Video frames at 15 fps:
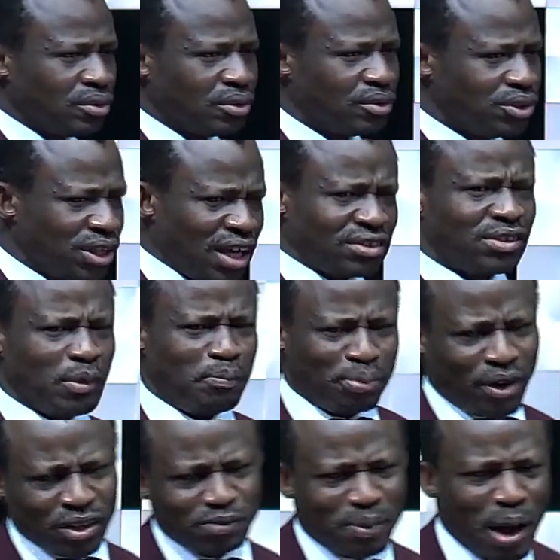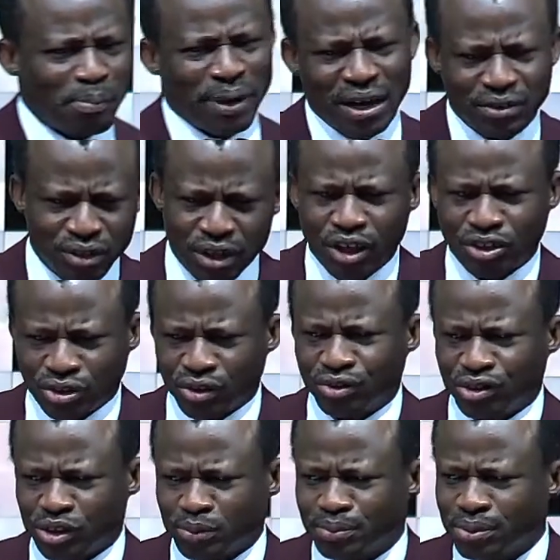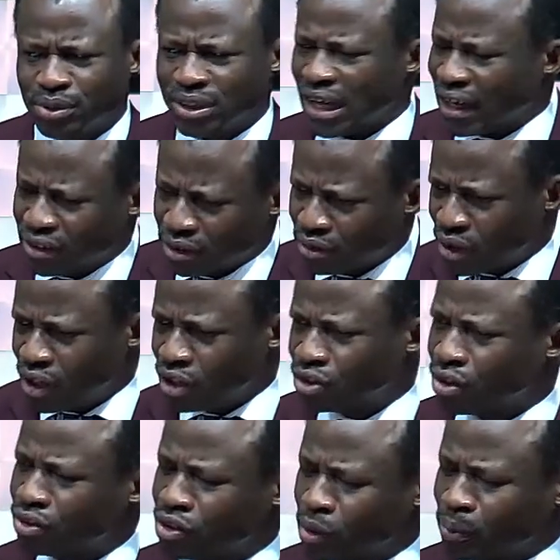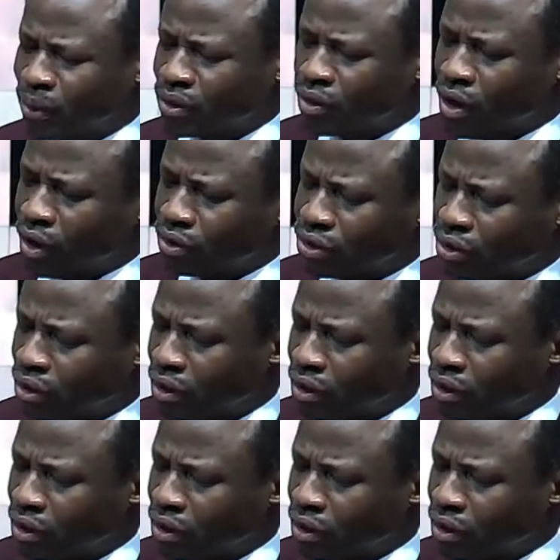Yes, he prospered by relationship. He had a relationship with God.